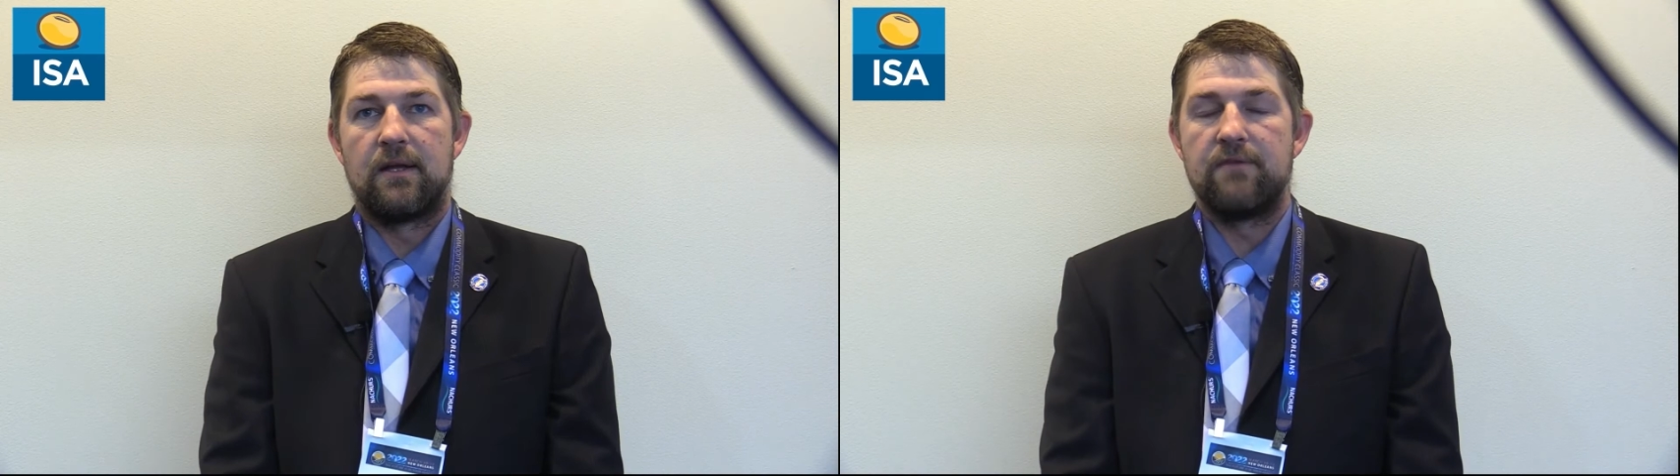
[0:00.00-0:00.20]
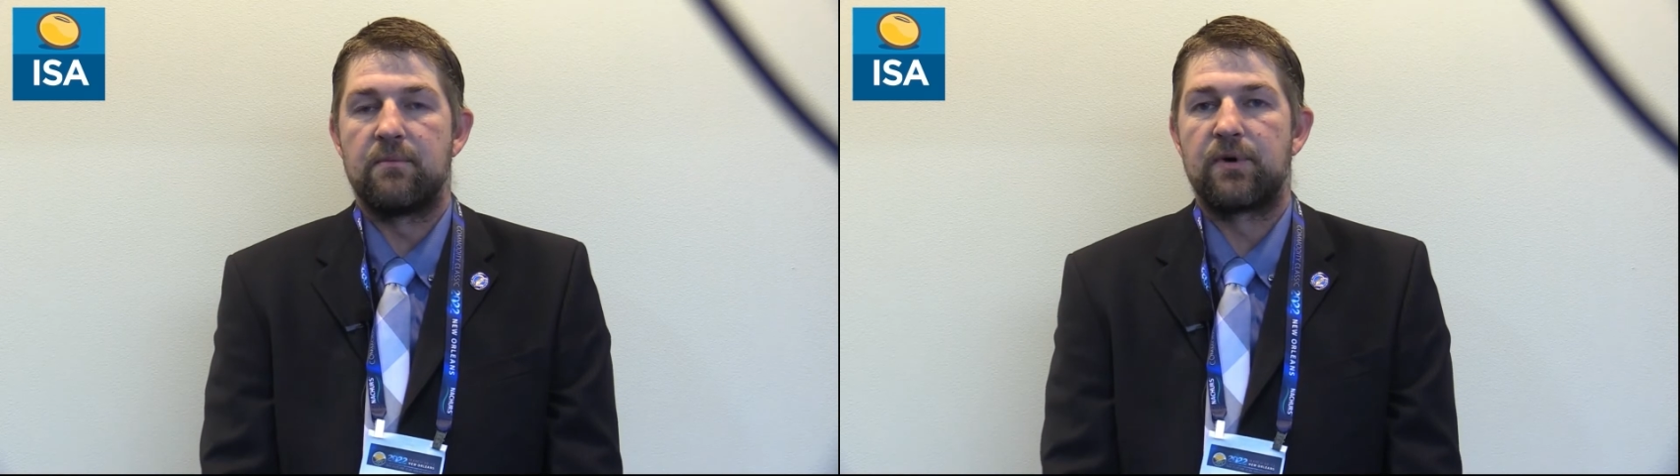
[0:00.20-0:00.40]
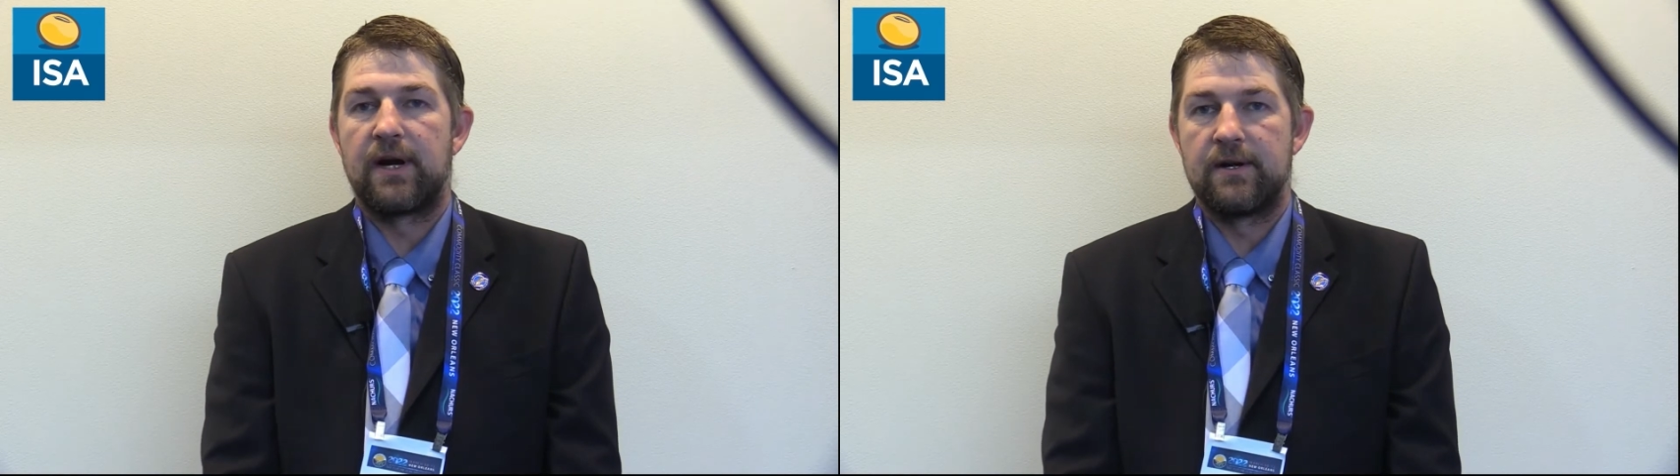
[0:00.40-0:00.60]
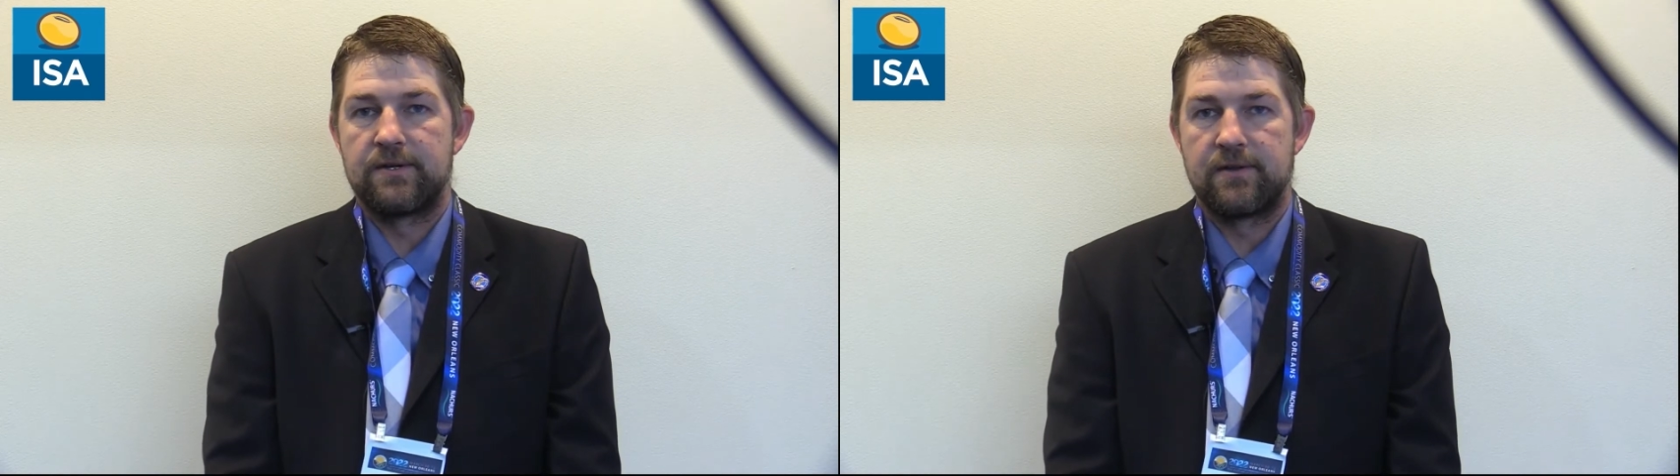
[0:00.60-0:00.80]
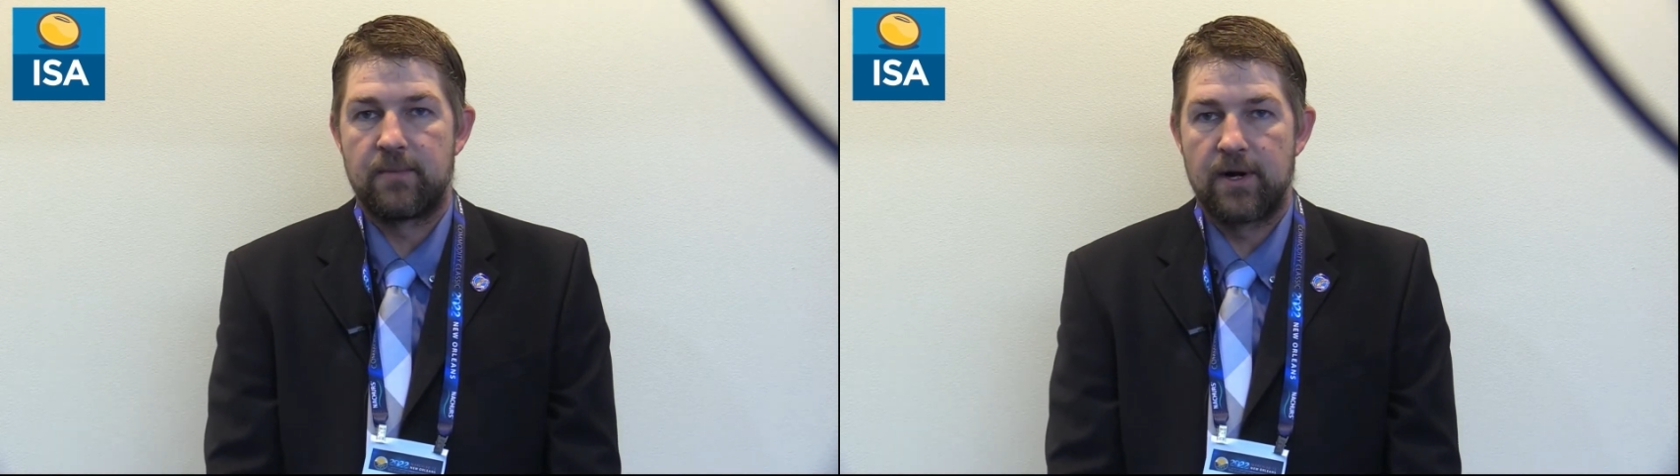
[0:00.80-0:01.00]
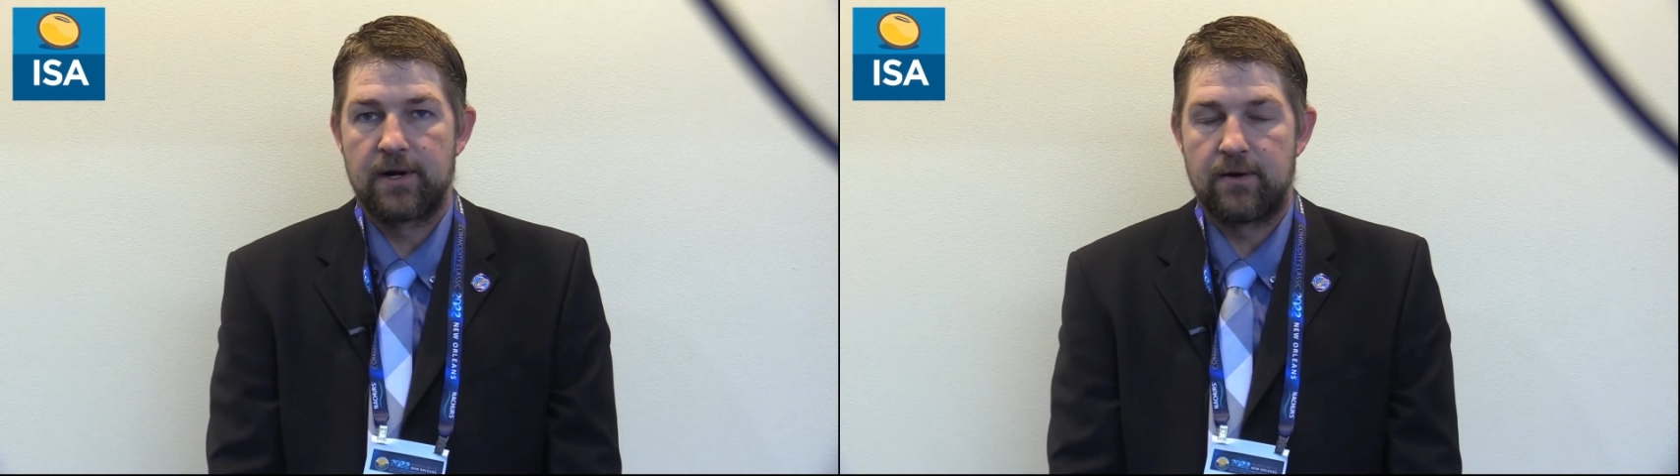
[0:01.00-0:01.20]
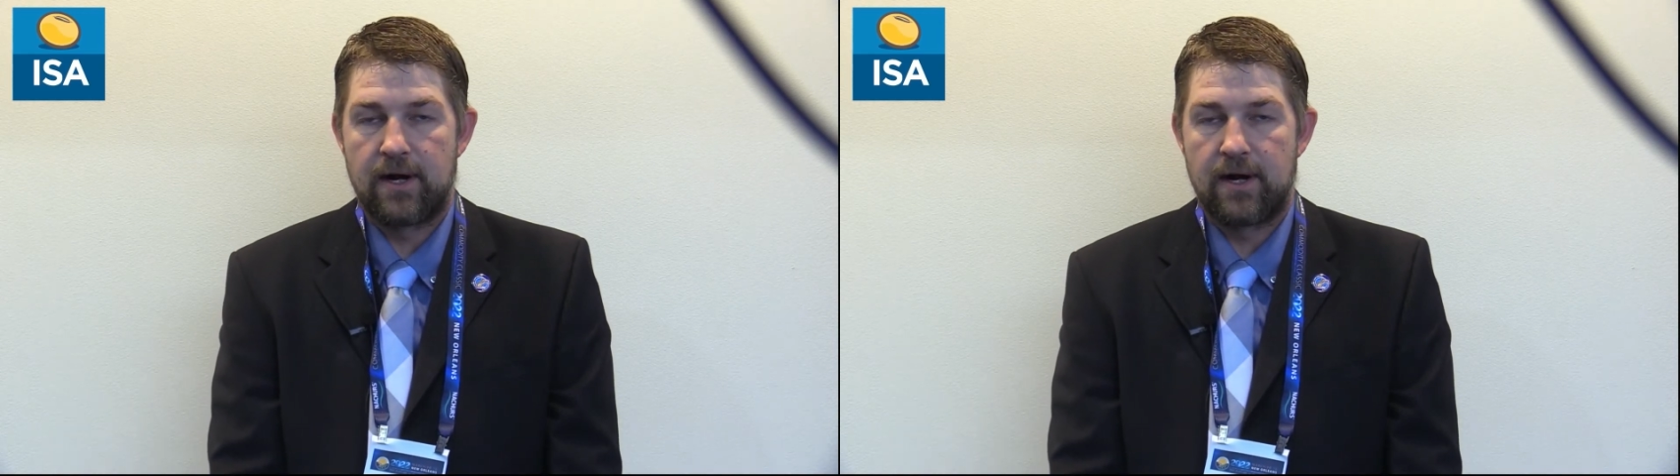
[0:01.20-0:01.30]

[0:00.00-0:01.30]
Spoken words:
even prior to the market